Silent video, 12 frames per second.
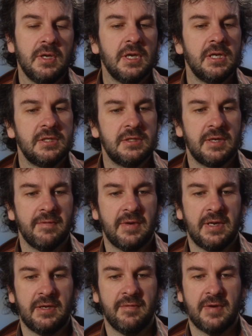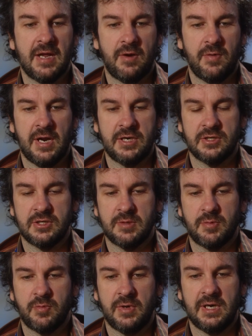It's given our
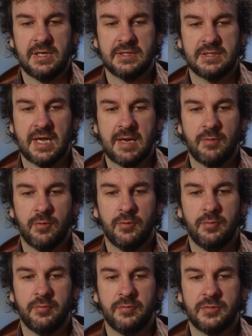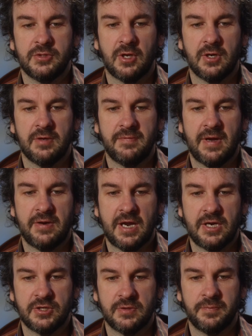relationship a really stable, solid
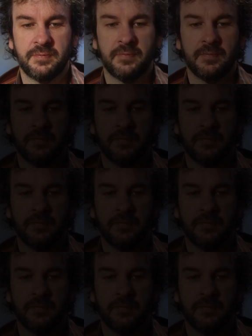foundation.